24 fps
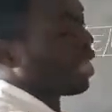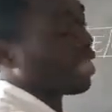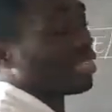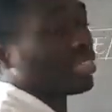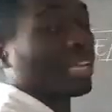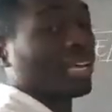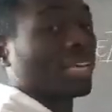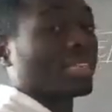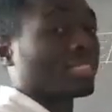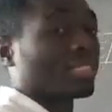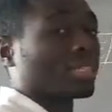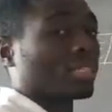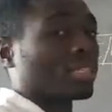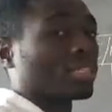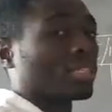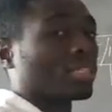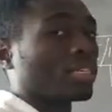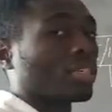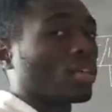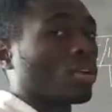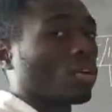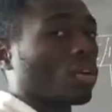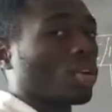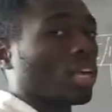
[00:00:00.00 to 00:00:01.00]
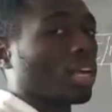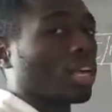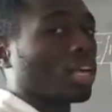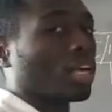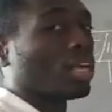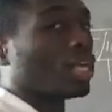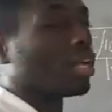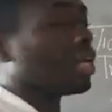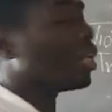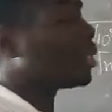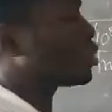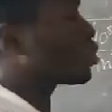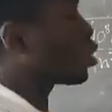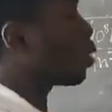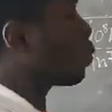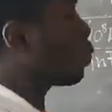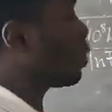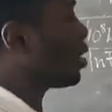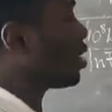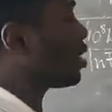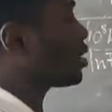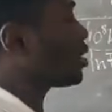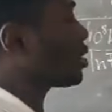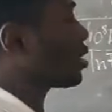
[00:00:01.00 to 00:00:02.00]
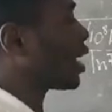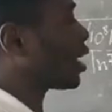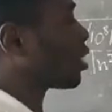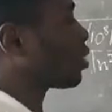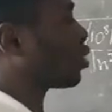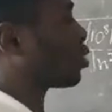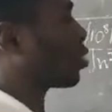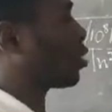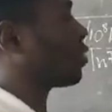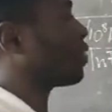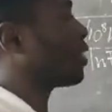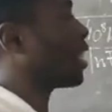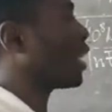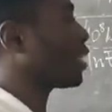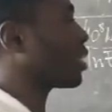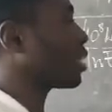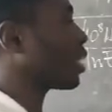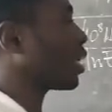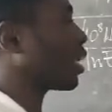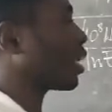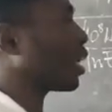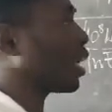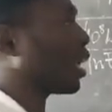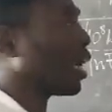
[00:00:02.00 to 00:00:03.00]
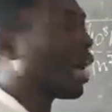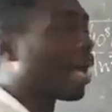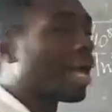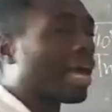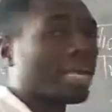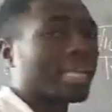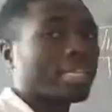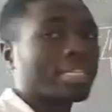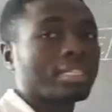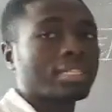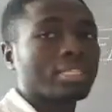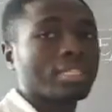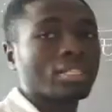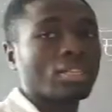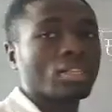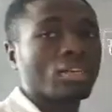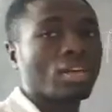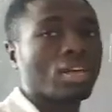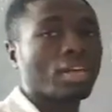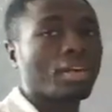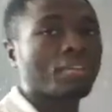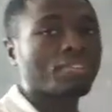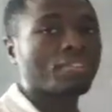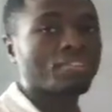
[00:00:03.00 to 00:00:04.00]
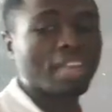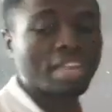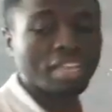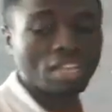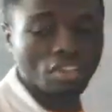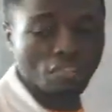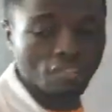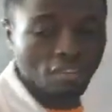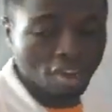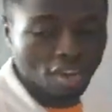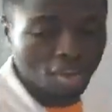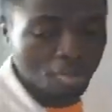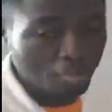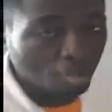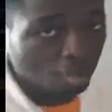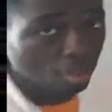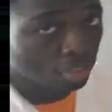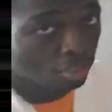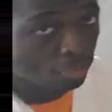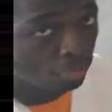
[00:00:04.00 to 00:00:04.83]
x-axis. Okay, so please take note of that. And thank you very much